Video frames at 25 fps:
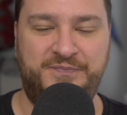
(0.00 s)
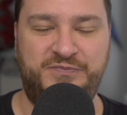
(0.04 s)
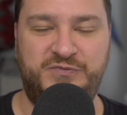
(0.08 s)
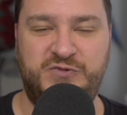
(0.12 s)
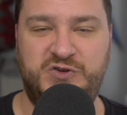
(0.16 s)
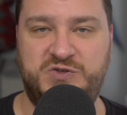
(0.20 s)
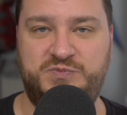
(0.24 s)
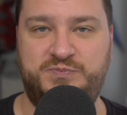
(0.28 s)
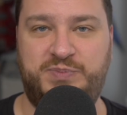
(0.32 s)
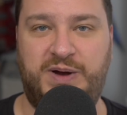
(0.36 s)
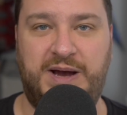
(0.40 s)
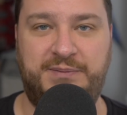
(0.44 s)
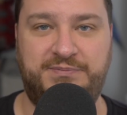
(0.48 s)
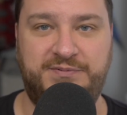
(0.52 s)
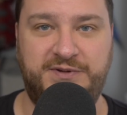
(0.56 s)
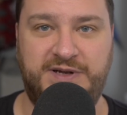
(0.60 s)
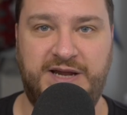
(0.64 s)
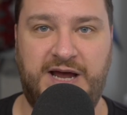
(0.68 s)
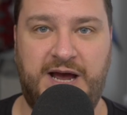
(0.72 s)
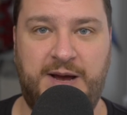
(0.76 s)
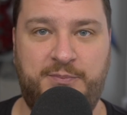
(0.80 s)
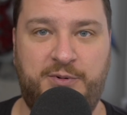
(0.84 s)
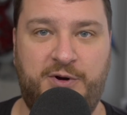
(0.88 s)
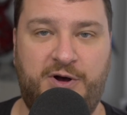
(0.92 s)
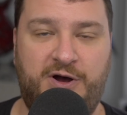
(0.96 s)
Just pop the
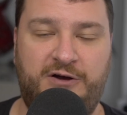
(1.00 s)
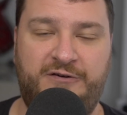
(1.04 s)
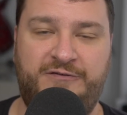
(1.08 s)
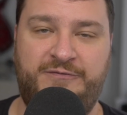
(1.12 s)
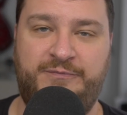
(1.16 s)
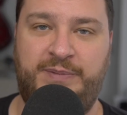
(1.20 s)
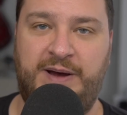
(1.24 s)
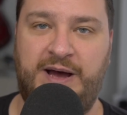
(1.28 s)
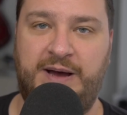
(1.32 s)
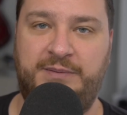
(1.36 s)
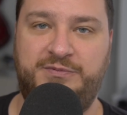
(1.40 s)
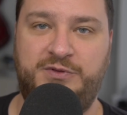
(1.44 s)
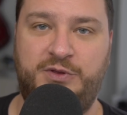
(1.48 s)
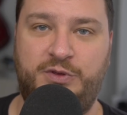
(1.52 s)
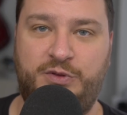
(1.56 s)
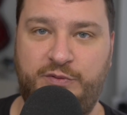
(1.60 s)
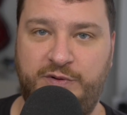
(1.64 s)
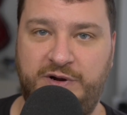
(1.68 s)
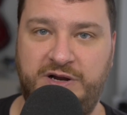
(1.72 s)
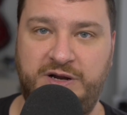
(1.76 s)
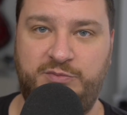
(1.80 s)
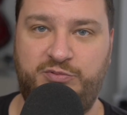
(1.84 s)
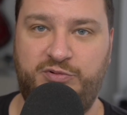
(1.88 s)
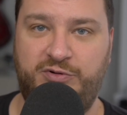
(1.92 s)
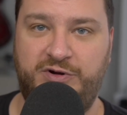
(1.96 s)
top off, pop the
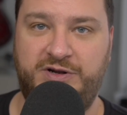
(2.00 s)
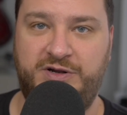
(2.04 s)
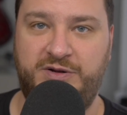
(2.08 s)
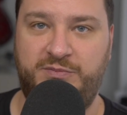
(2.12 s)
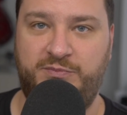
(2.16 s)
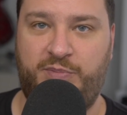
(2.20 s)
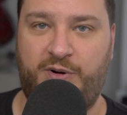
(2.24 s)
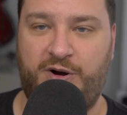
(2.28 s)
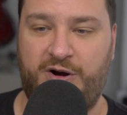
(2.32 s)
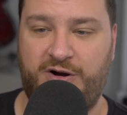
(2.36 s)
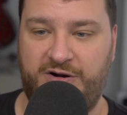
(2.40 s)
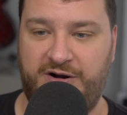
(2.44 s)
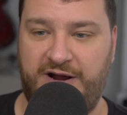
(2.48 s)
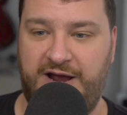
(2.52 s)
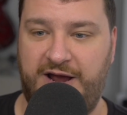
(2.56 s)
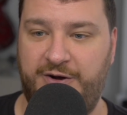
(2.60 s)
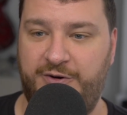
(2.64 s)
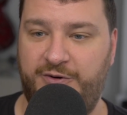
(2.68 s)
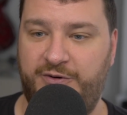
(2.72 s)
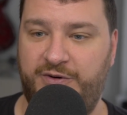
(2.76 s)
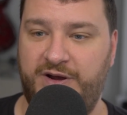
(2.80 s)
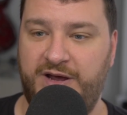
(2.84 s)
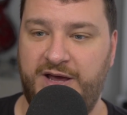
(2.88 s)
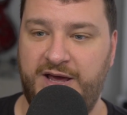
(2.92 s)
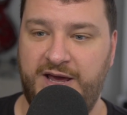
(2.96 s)
3D printed part
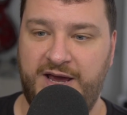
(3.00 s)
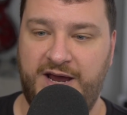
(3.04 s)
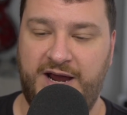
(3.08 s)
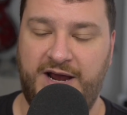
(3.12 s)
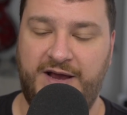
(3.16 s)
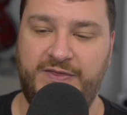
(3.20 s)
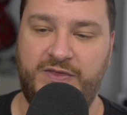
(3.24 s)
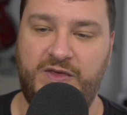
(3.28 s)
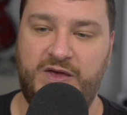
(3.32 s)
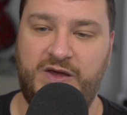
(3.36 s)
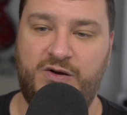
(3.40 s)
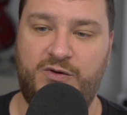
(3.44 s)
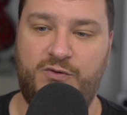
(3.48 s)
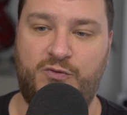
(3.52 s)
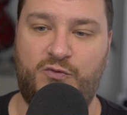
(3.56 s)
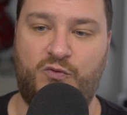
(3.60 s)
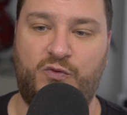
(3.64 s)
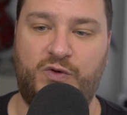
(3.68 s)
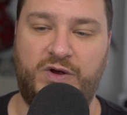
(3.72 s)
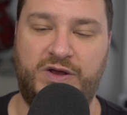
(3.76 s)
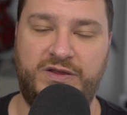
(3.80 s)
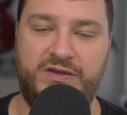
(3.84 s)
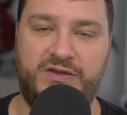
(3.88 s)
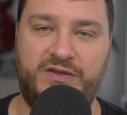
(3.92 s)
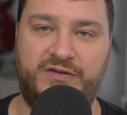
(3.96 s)
out, and then
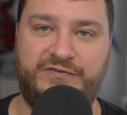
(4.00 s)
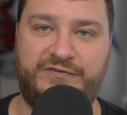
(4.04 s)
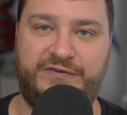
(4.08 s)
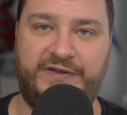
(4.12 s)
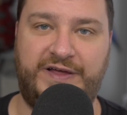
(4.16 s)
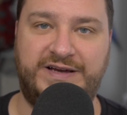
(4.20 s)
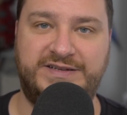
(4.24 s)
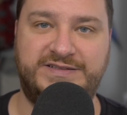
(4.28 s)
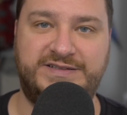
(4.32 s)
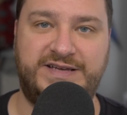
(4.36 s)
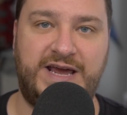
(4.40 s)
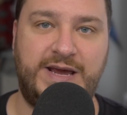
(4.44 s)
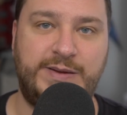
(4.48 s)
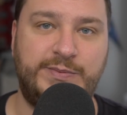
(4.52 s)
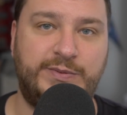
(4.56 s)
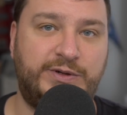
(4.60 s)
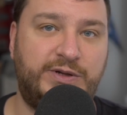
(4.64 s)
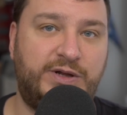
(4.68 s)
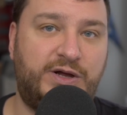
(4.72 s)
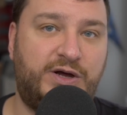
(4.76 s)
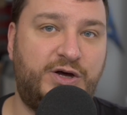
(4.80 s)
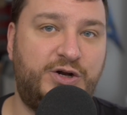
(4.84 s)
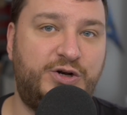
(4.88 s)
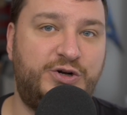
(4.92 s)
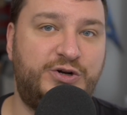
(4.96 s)
run the flex
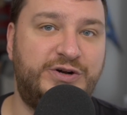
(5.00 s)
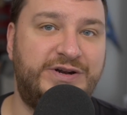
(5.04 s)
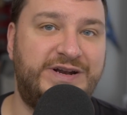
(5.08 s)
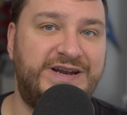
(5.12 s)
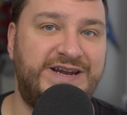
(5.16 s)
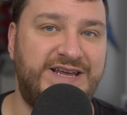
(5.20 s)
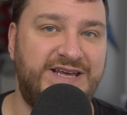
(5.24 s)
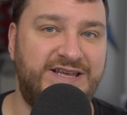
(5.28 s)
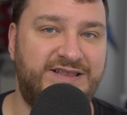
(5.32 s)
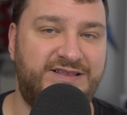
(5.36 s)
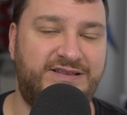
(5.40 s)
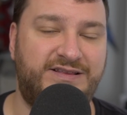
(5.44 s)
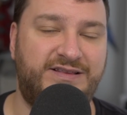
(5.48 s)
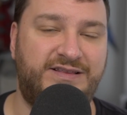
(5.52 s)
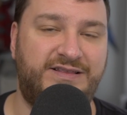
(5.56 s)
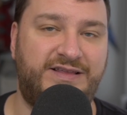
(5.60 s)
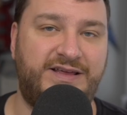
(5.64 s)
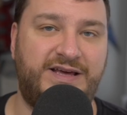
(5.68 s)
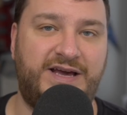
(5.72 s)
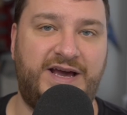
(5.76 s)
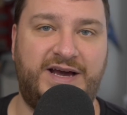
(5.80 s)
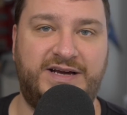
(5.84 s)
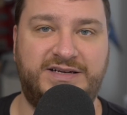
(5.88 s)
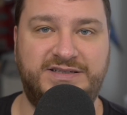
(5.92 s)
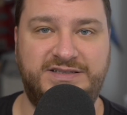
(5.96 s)
cable underneath
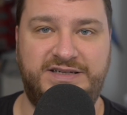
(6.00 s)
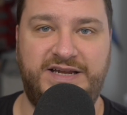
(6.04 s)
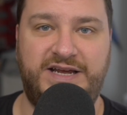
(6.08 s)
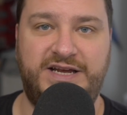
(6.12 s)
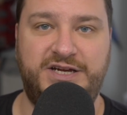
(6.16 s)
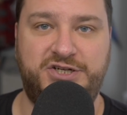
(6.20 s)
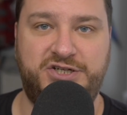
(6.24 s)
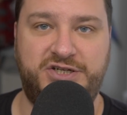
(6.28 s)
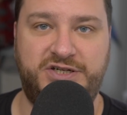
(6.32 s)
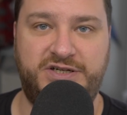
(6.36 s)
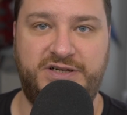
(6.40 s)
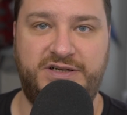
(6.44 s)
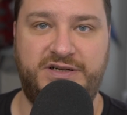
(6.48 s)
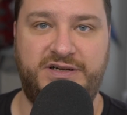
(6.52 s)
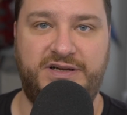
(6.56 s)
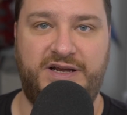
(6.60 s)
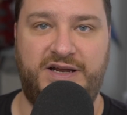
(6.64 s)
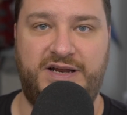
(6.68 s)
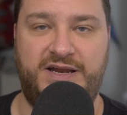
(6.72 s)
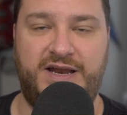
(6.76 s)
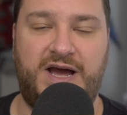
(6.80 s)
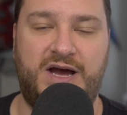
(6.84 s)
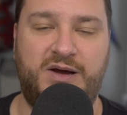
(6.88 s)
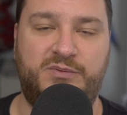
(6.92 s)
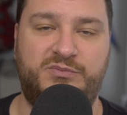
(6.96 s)
the X station,
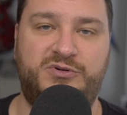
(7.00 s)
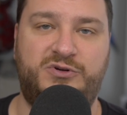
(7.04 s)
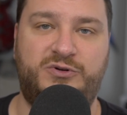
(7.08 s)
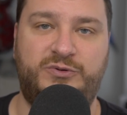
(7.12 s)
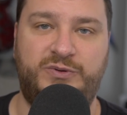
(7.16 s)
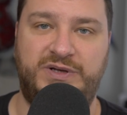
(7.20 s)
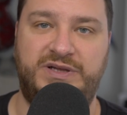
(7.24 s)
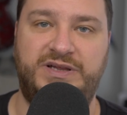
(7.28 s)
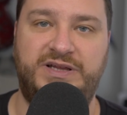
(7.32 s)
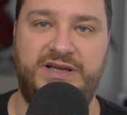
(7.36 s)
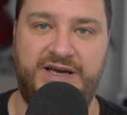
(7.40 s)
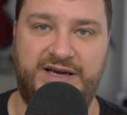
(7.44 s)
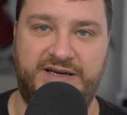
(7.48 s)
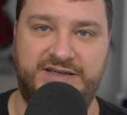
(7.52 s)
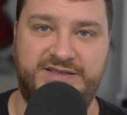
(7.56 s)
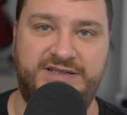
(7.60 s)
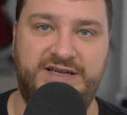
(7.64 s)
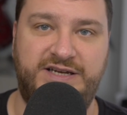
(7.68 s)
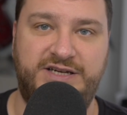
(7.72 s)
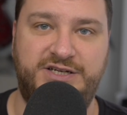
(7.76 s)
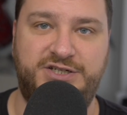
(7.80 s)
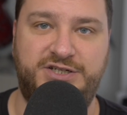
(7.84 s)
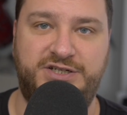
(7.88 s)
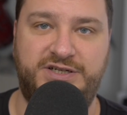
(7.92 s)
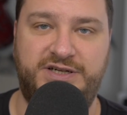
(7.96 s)
not between the X
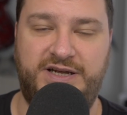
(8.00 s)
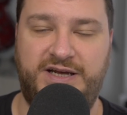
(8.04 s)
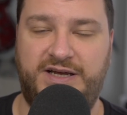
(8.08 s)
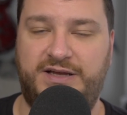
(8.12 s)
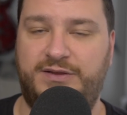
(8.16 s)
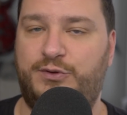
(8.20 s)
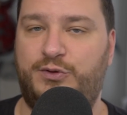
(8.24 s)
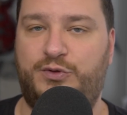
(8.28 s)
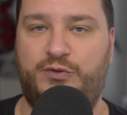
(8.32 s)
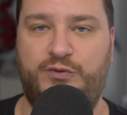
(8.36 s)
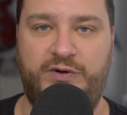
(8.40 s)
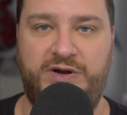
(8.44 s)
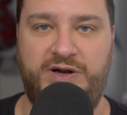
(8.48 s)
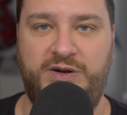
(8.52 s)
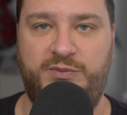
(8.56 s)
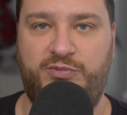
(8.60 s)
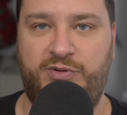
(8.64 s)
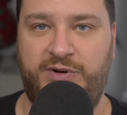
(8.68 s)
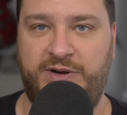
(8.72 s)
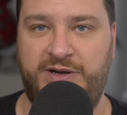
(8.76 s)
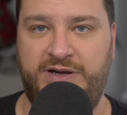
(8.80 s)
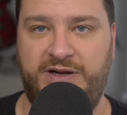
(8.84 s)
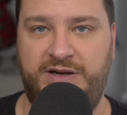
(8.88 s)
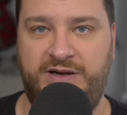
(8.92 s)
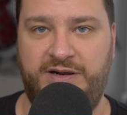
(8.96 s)
station and the 3D
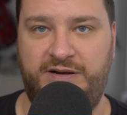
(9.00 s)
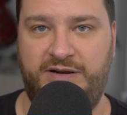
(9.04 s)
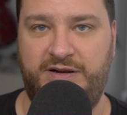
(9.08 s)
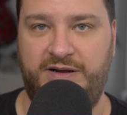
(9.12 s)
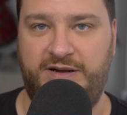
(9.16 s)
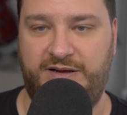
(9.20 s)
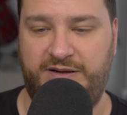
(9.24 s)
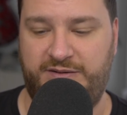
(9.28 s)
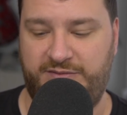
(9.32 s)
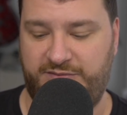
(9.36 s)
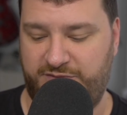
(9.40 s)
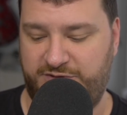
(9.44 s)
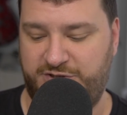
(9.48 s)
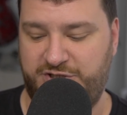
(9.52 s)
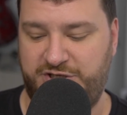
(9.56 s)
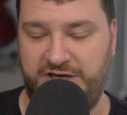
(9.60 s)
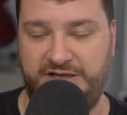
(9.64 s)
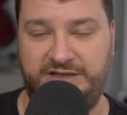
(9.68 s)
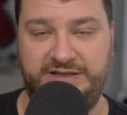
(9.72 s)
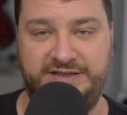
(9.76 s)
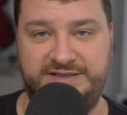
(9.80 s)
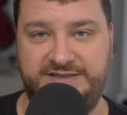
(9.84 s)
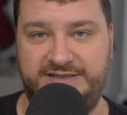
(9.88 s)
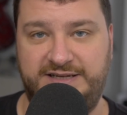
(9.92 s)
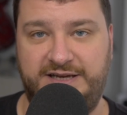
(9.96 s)
printed
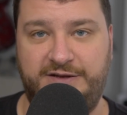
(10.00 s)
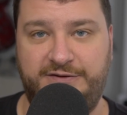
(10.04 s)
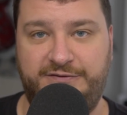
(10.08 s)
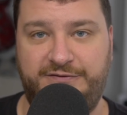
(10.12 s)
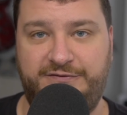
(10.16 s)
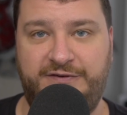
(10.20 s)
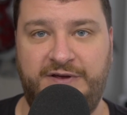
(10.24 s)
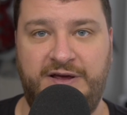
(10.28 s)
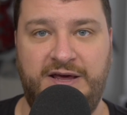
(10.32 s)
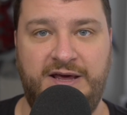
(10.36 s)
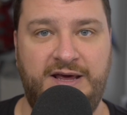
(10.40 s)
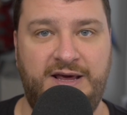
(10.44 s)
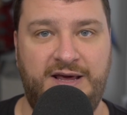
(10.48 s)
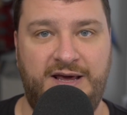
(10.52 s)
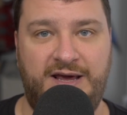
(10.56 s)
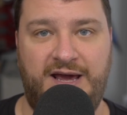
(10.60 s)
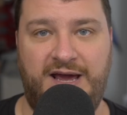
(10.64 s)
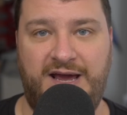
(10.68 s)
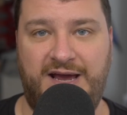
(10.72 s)
shell itself.